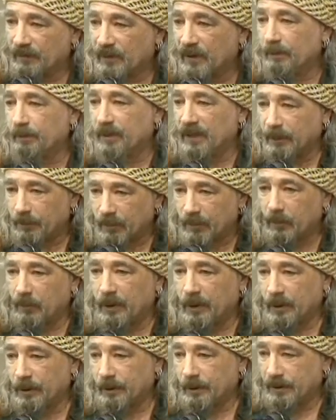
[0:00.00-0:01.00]
that people
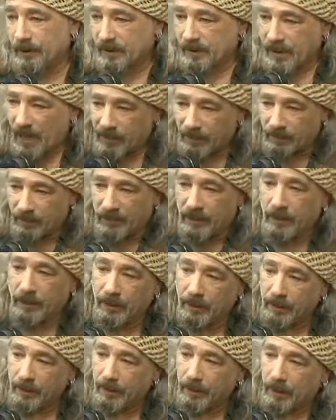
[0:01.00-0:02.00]
will send me
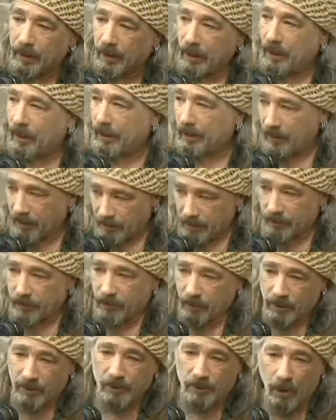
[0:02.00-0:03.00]
a, a,
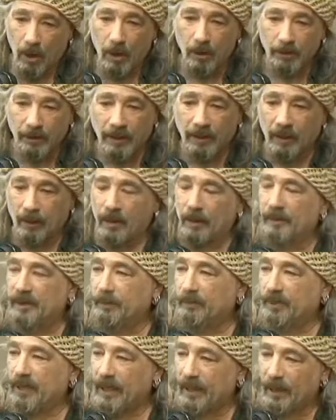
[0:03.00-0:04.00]
a song that they want me
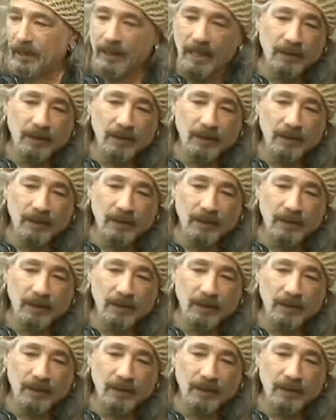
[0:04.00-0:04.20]
to play on.